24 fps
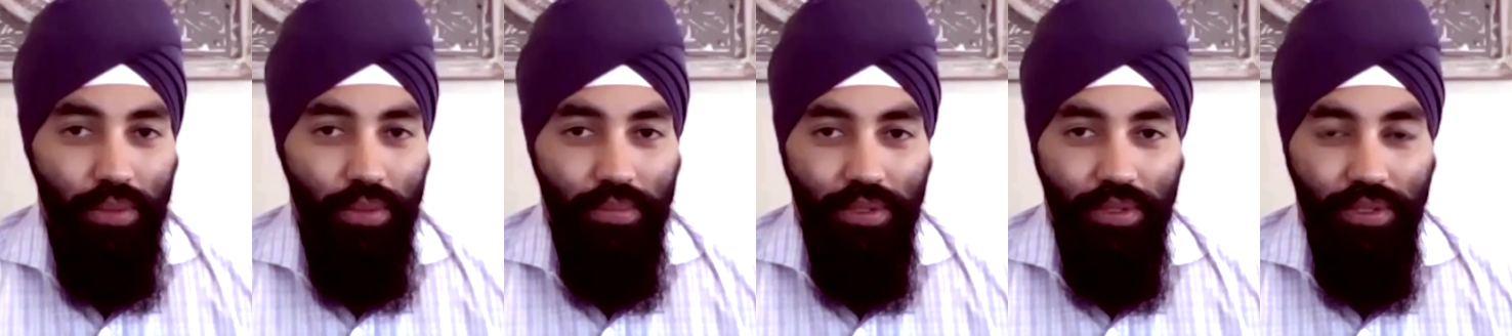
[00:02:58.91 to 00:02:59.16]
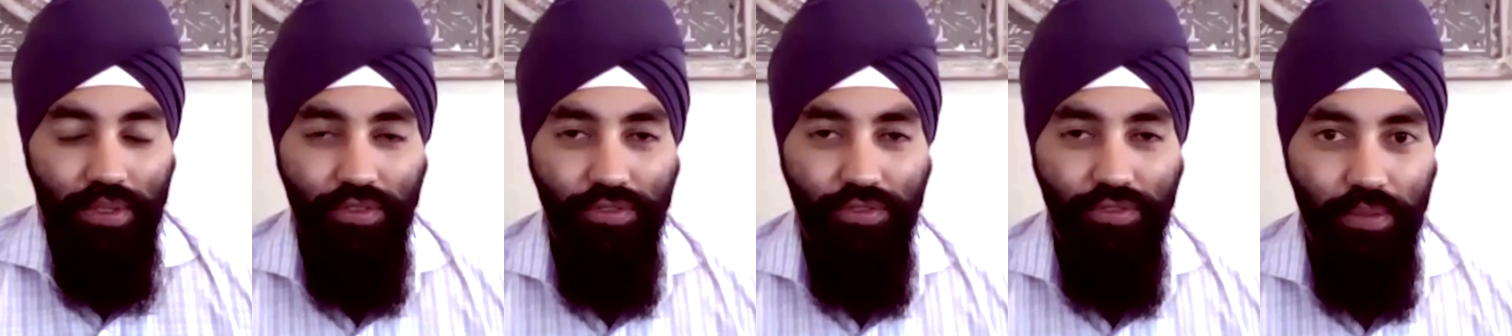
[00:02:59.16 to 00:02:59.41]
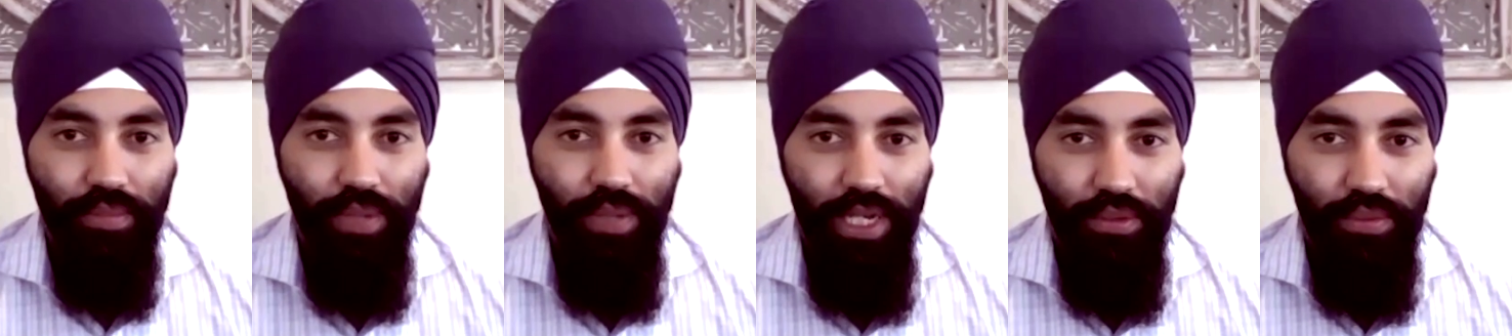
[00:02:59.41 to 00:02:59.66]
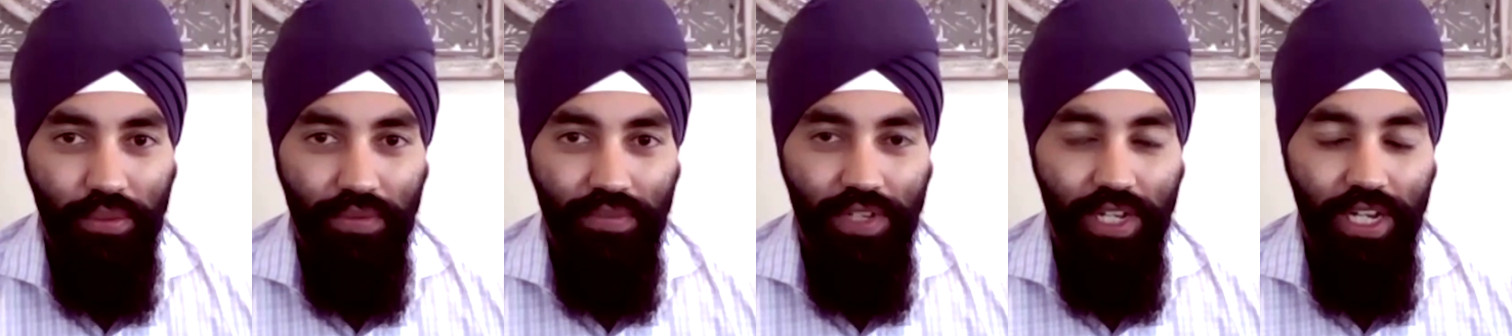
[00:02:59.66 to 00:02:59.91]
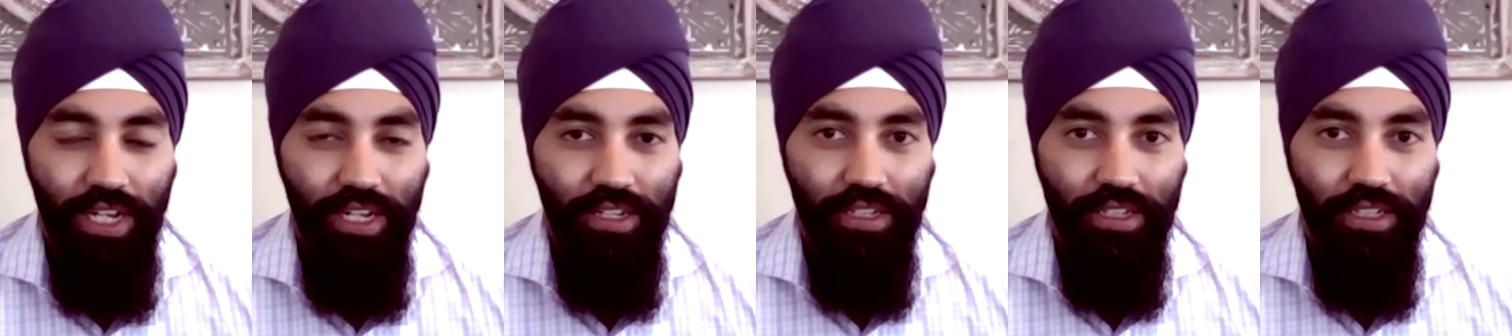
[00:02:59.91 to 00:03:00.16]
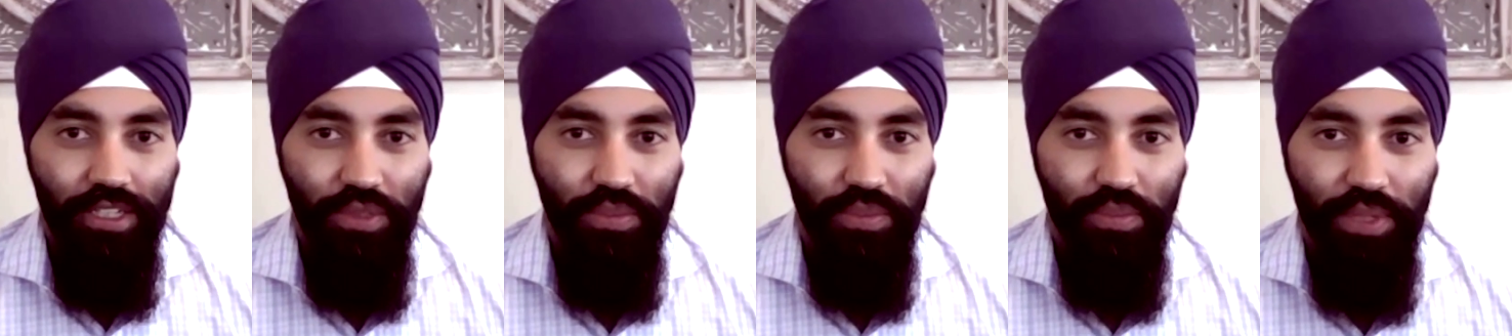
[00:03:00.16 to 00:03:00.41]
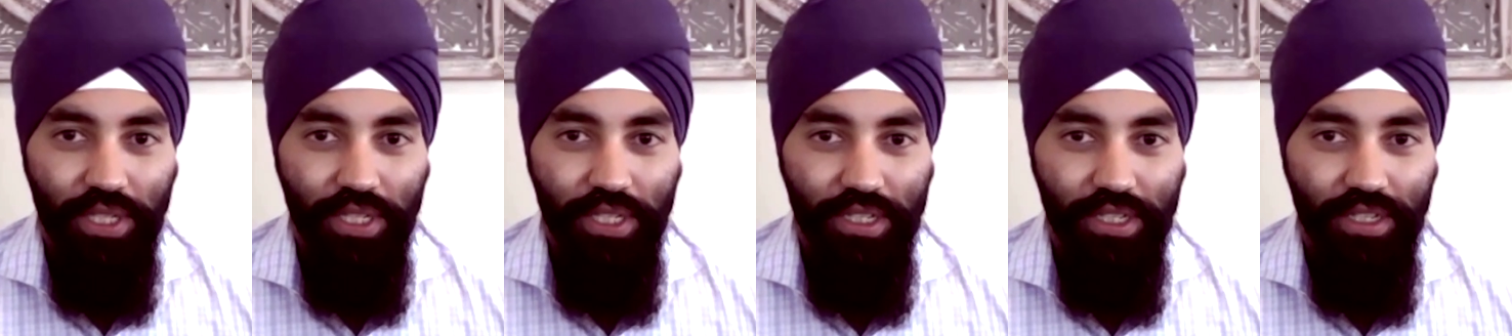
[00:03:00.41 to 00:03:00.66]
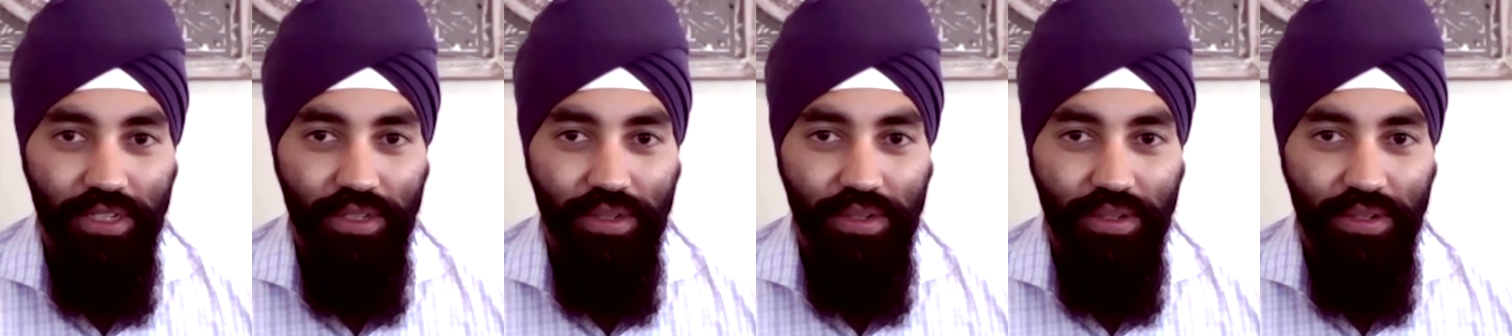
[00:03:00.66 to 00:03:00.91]
The feedback we've gotten has been
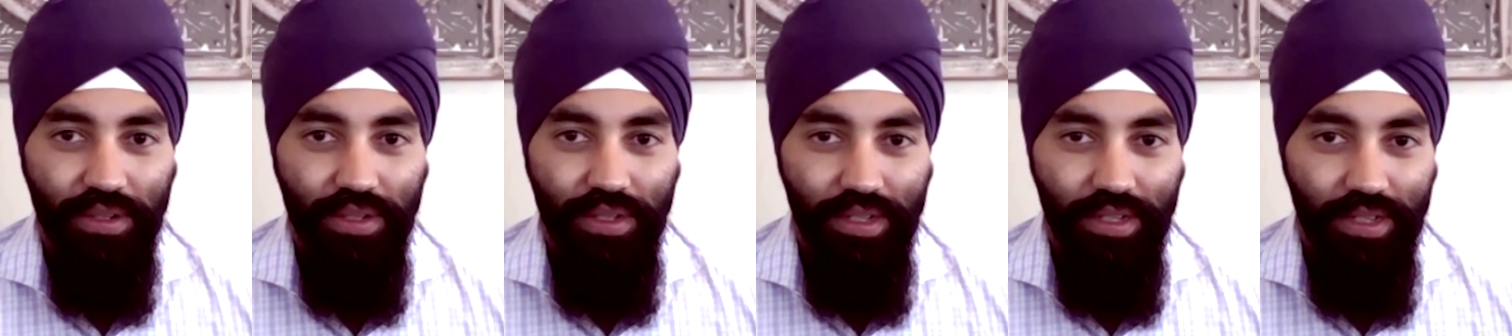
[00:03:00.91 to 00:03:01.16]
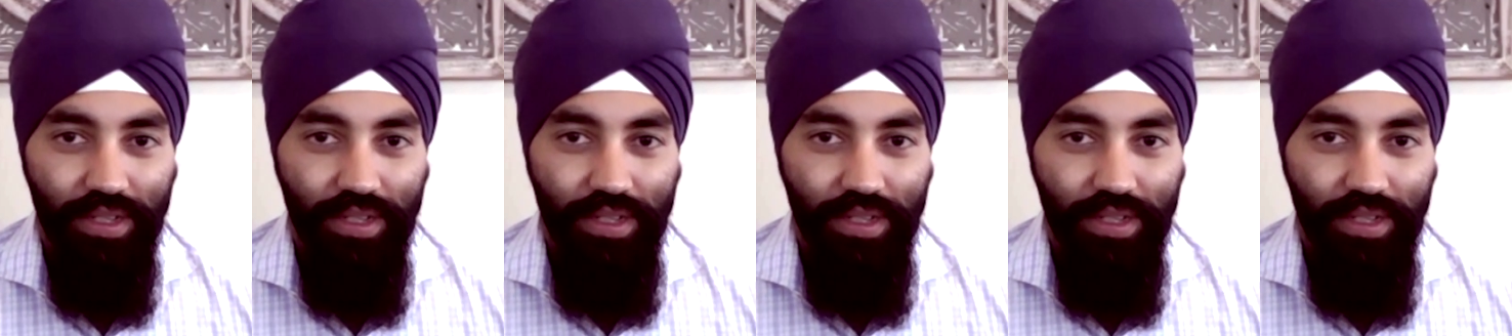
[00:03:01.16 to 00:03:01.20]
uh,